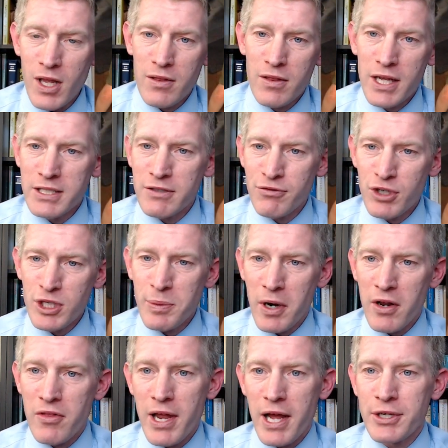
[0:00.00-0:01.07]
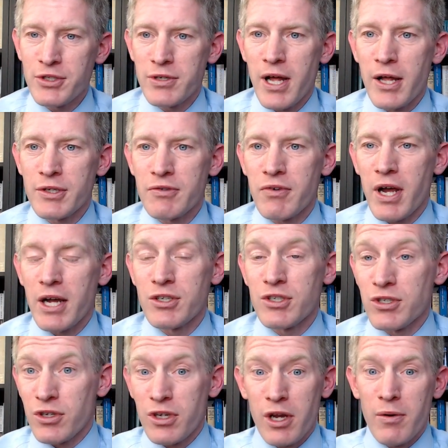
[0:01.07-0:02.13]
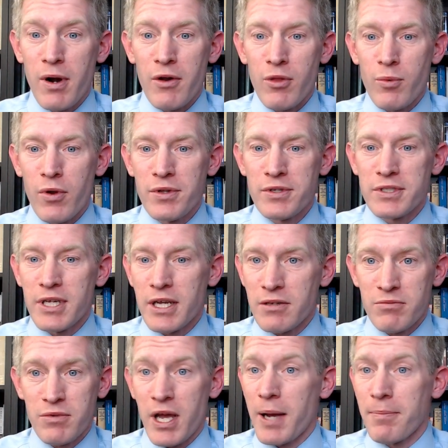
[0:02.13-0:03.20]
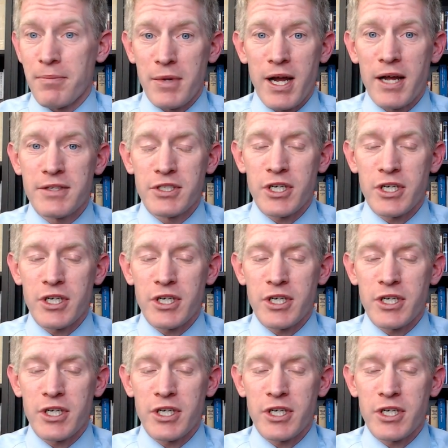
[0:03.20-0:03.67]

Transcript: that's the first part of the natural knowledge of god just looking around at the world and saying god's